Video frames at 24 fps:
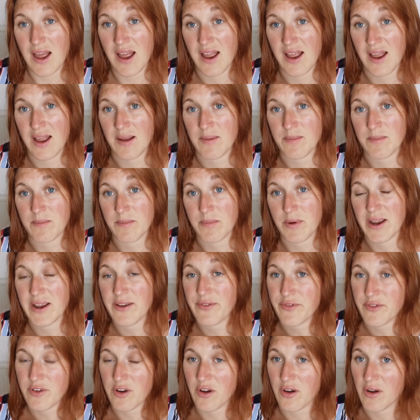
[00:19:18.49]

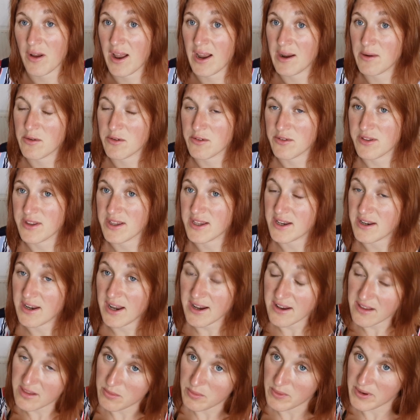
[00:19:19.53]
But if not, I will see you
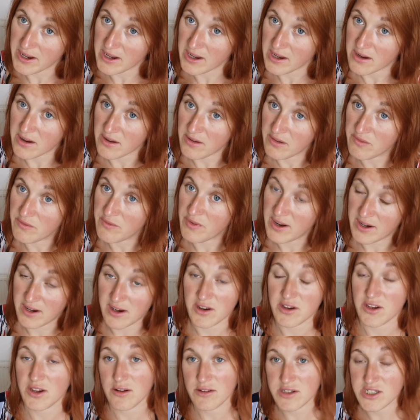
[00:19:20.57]
next week
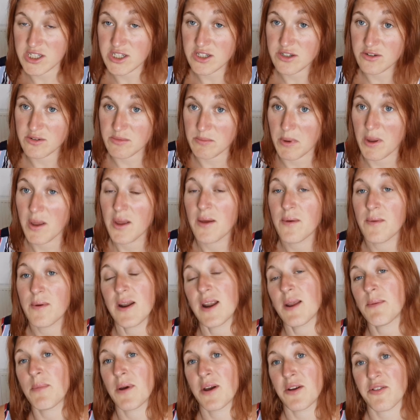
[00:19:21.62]
via YouTube
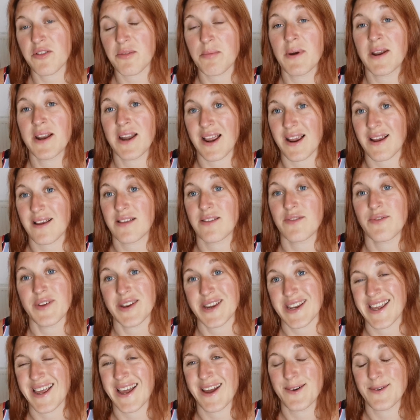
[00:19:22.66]
when I post my next
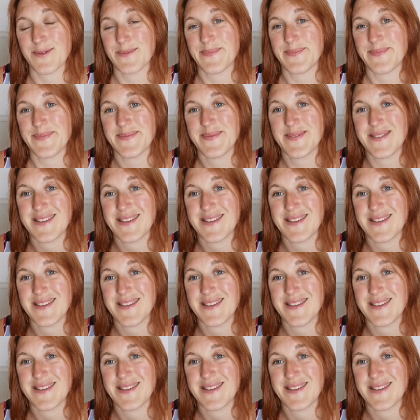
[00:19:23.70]
video.